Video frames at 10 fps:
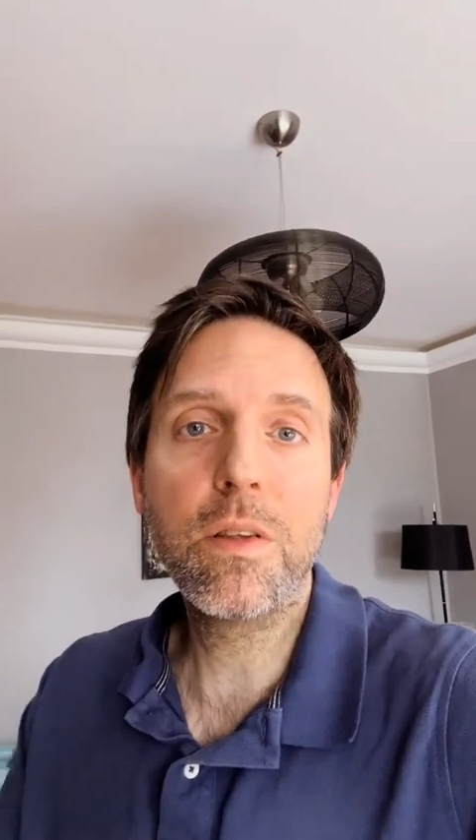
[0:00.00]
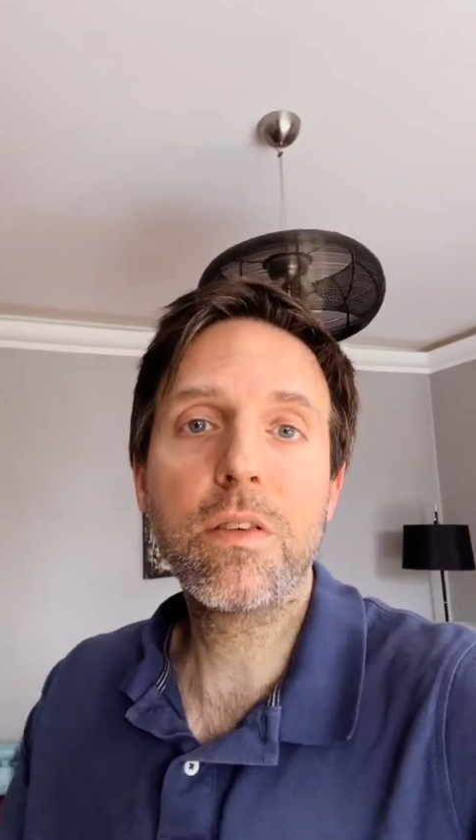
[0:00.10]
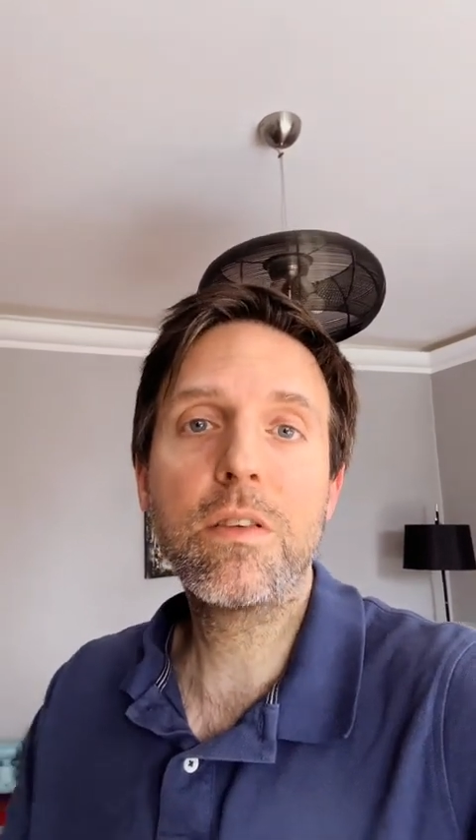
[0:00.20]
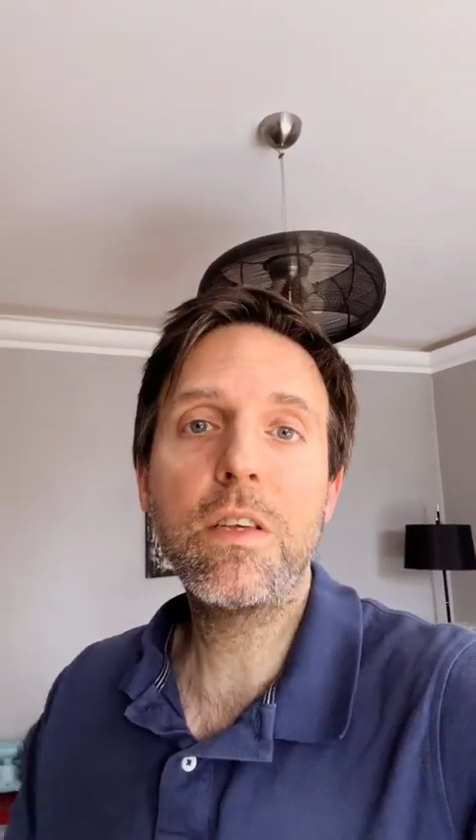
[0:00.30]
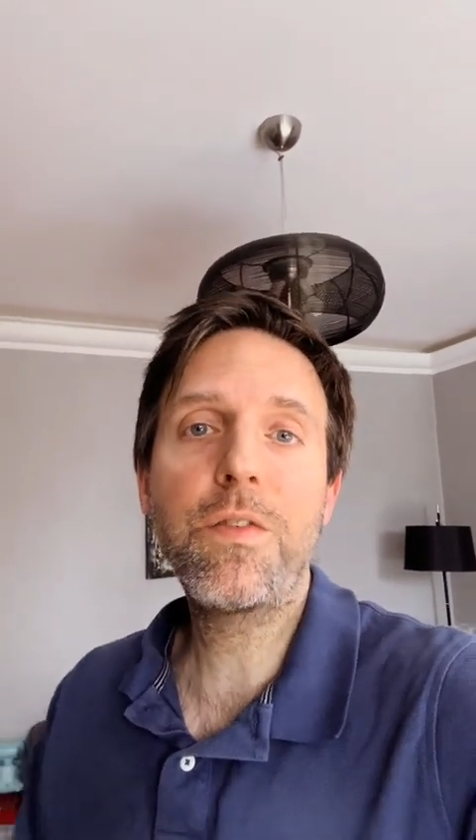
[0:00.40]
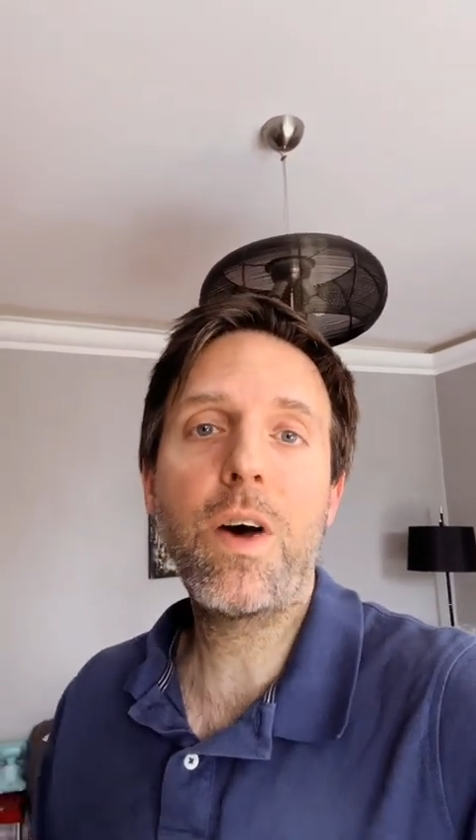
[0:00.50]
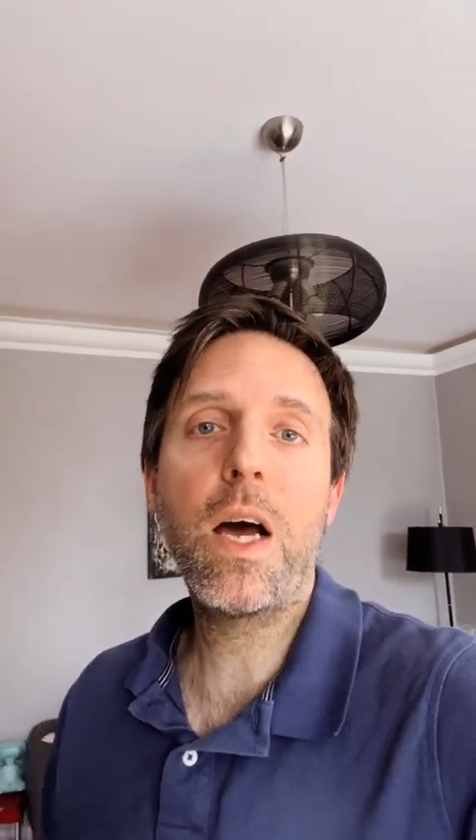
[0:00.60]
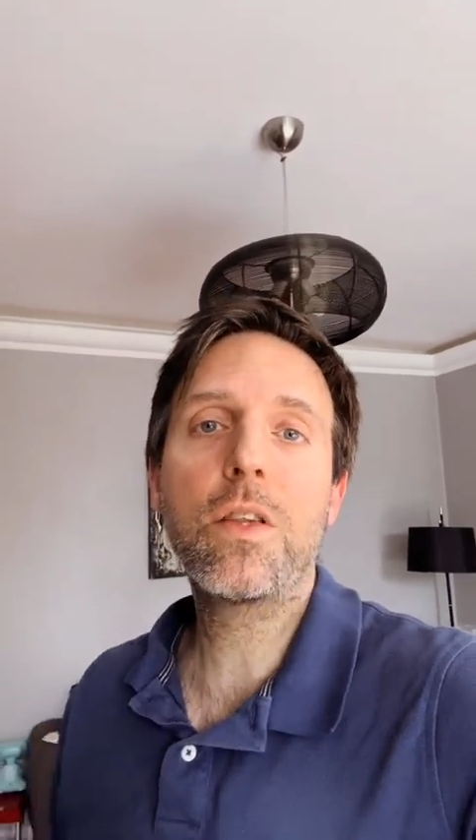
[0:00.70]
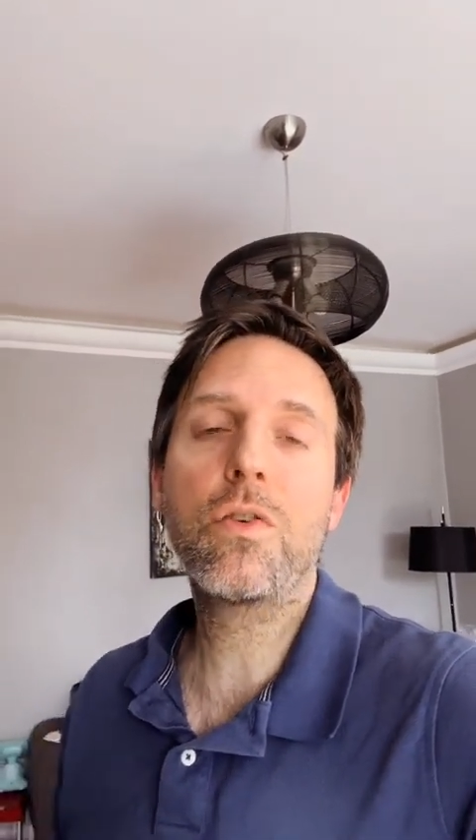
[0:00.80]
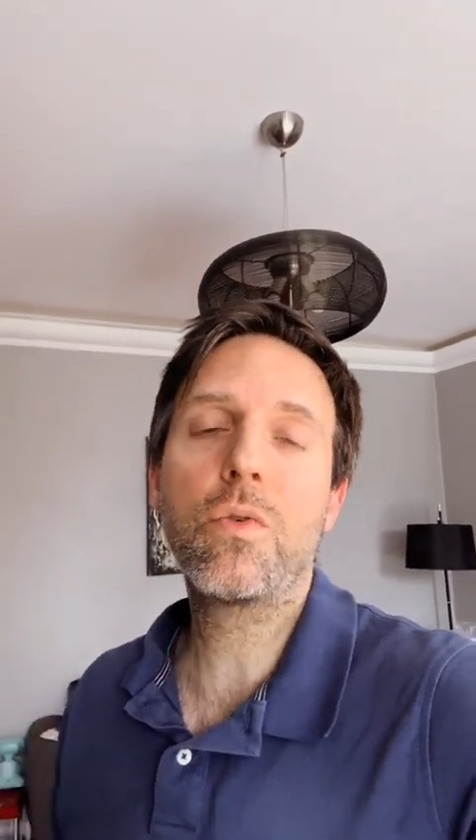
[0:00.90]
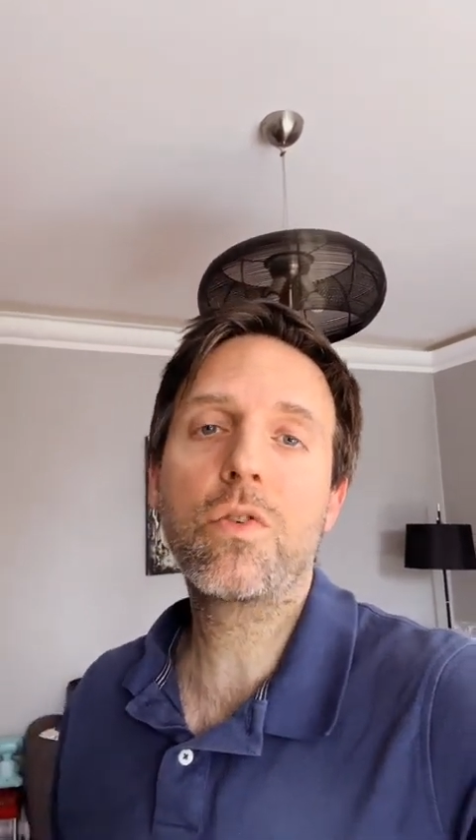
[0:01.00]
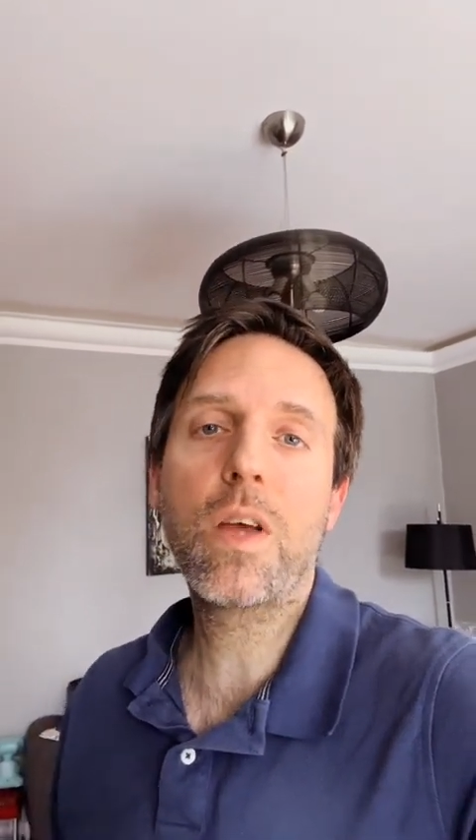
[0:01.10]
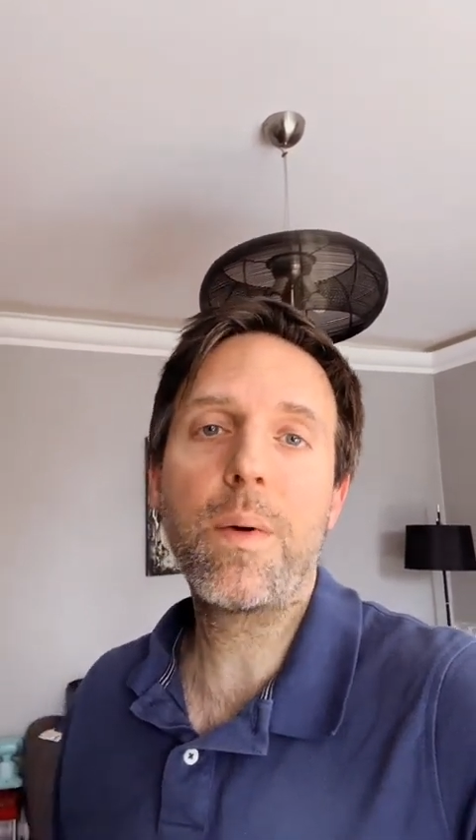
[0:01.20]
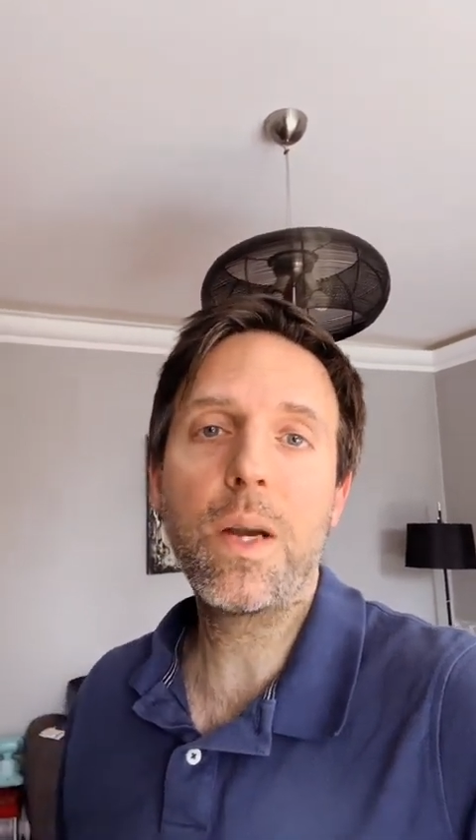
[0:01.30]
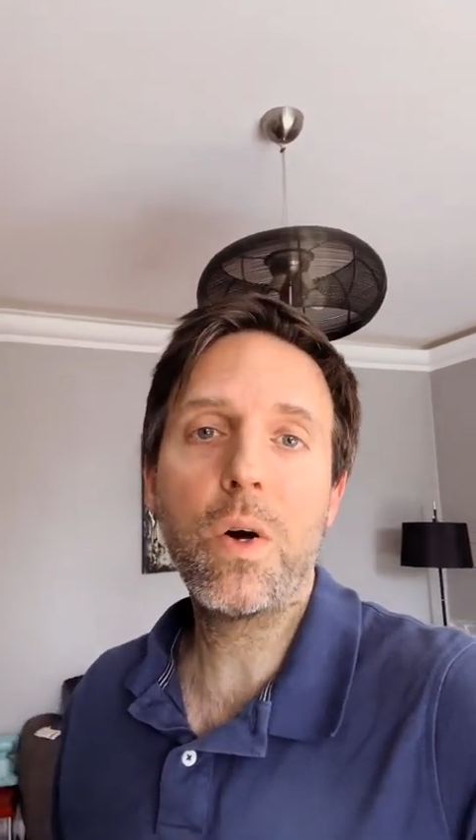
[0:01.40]
ceasefire talks
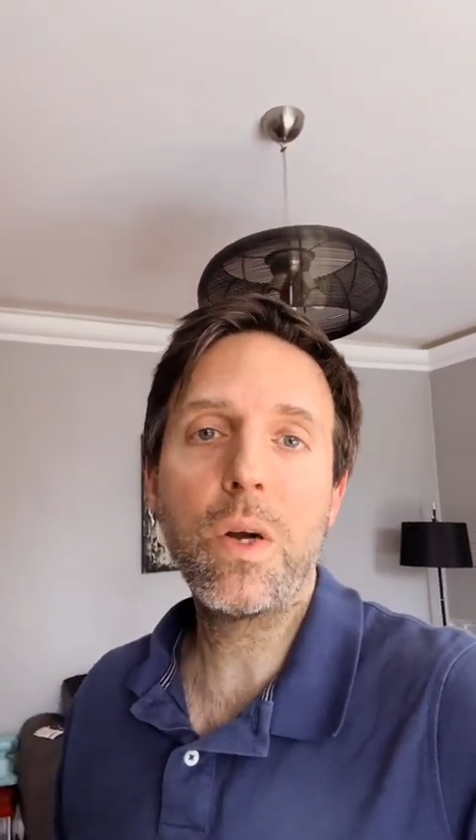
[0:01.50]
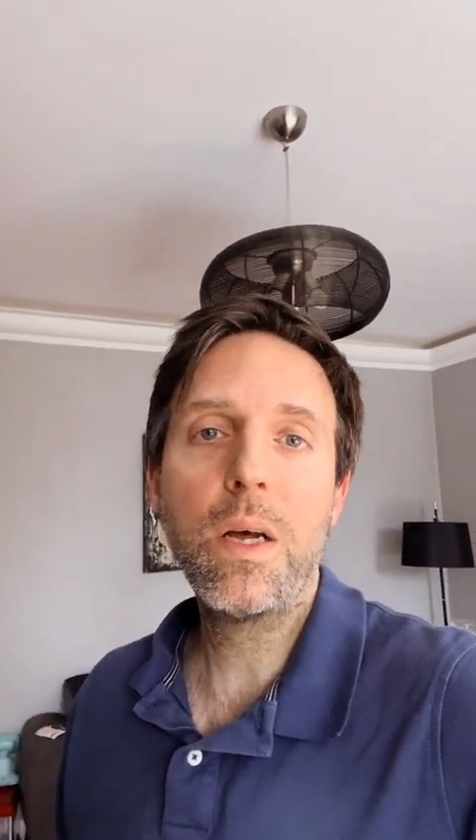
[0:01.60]
going on,